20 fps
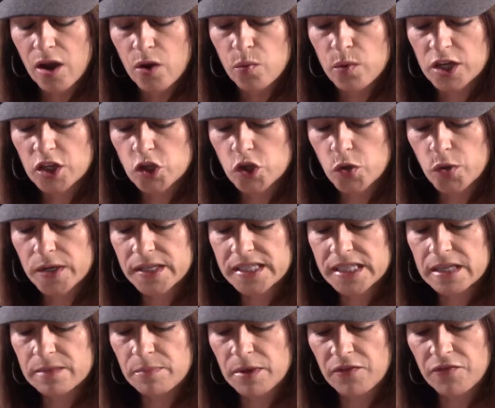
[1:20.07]

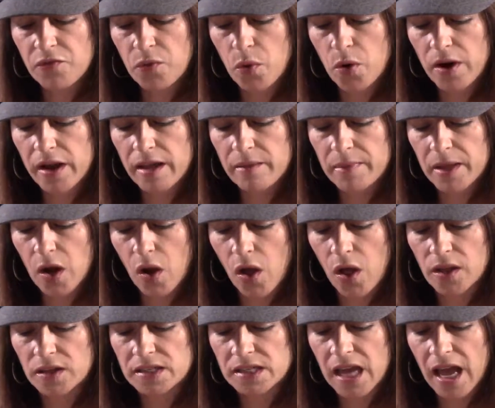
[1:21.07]
rejoicing before him at
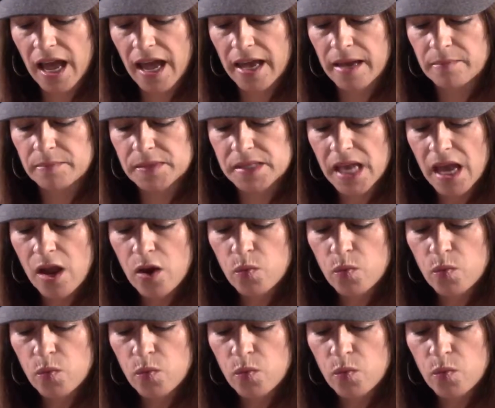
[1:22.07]
all times,